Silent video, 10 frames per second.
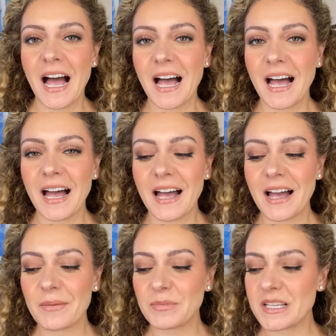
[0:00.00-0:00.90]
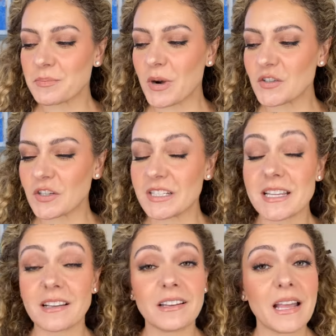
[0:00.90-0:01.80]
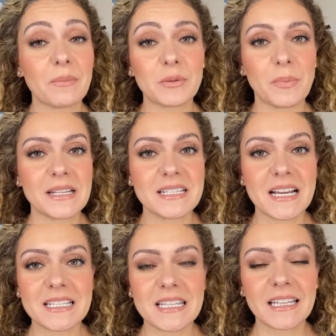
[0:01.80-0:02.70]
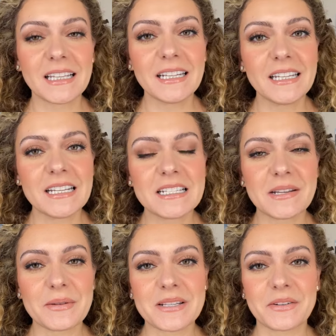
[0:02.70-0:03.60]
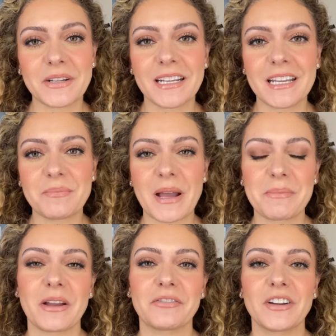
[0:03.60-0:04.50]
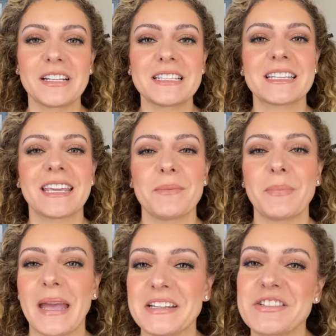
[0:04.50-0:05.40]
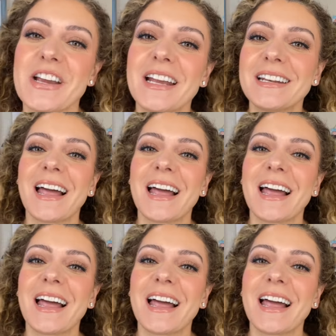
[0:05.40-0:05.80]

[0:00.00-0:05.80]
Um, this project is in collab with Pantastic Ladies and it was created by my friends Kim and Jen.